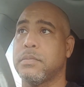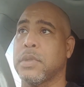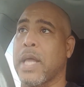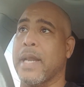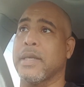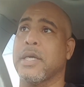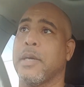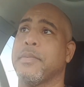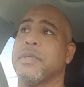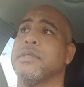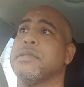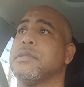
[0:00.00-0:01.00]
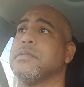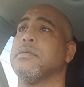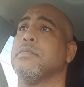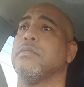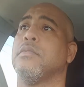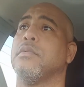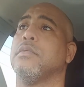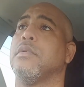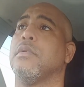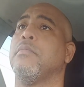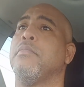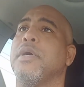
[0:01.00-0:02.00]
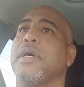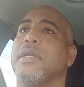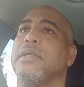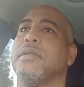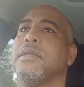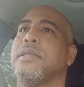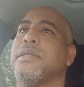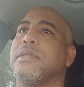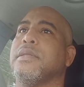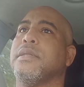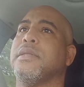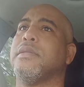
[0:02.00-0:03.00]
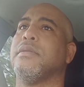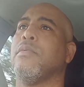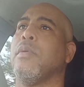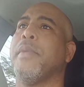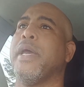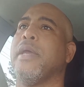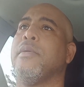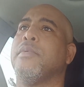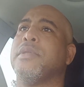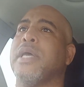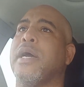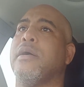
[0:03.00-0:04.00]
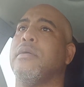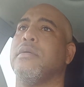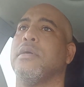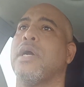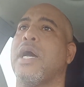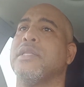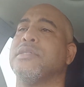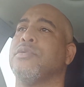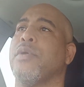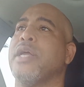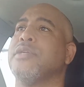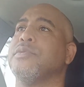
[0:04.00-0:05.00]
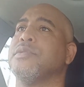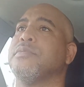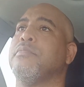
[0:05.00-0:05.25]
A lot of companies, but were made without college graduates.